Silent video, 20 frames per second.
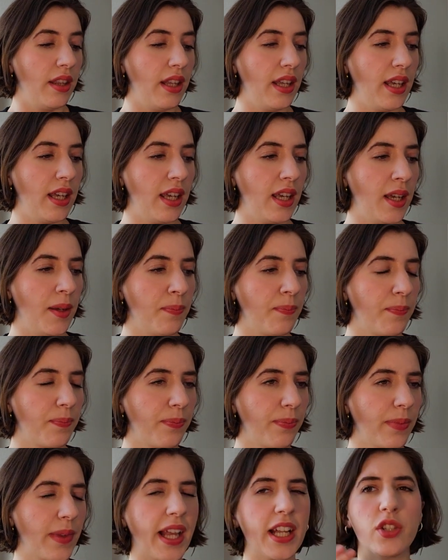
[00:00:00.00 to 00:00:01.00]

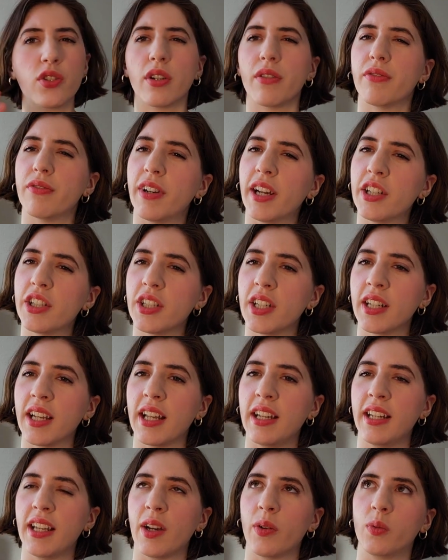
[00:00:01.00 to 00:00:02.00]
It's
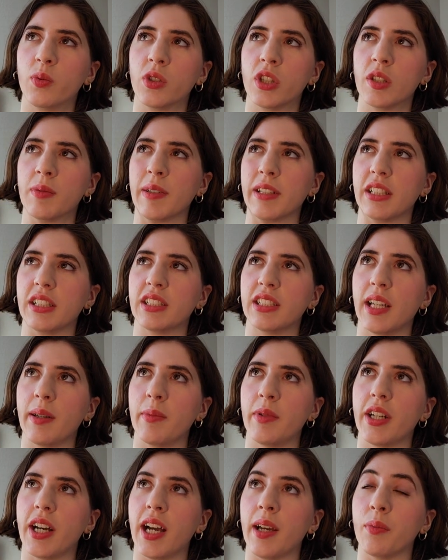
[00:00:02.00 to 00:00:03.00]
refreshing and yet warm at the
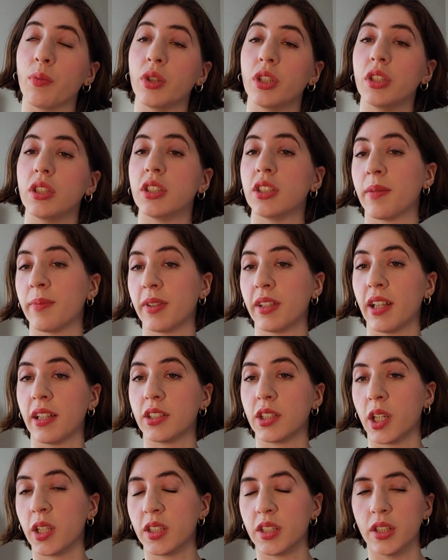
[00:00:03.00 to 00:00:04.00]
same time, which is something
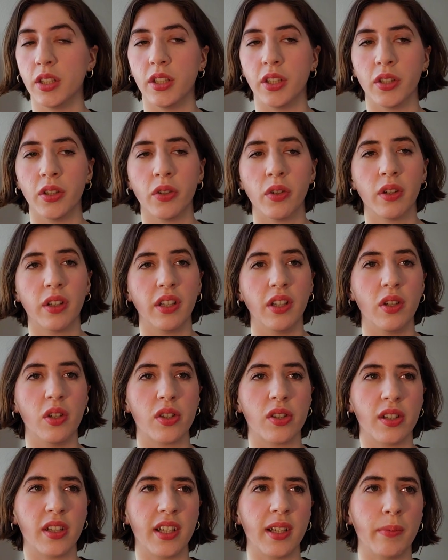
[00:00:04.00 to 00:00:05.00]
that's hard to do.
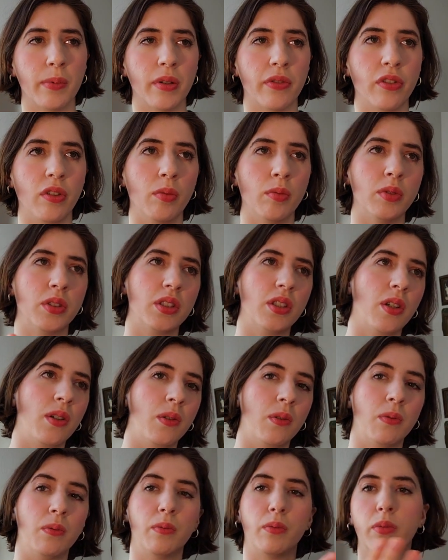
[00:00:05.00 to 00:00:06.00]
Usually perfumes
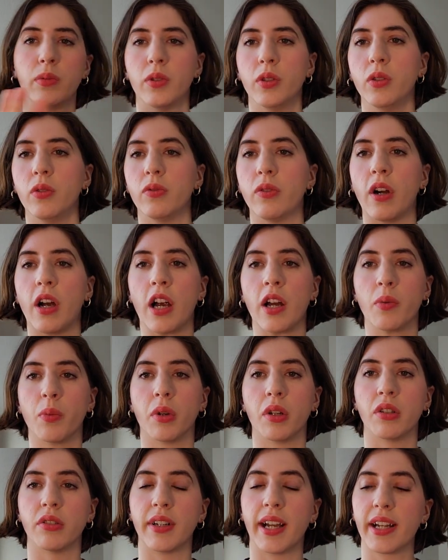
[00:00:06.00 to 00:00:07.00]
go too far in
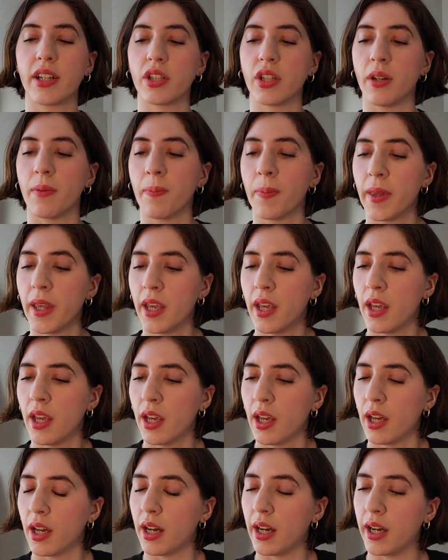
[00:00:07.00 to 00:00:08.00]
one direction.
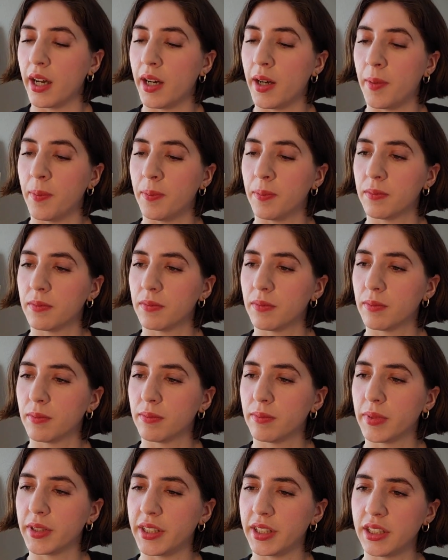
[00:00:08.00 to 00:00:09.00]

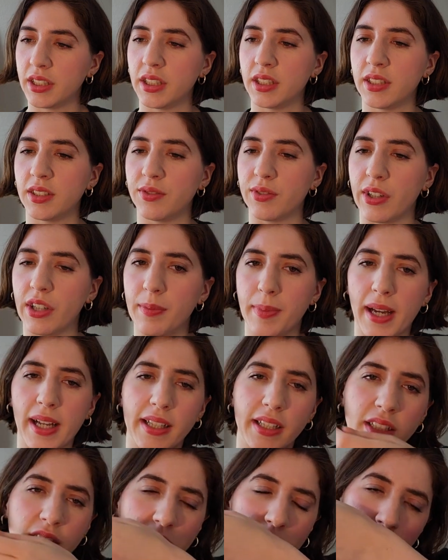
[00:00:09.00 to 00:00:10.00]
But this is very
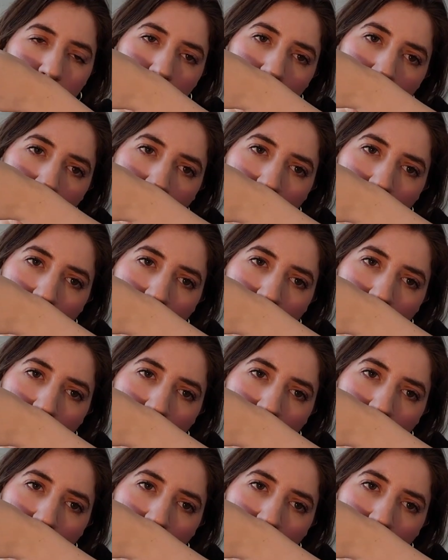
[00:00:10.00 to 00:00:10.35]
balanced.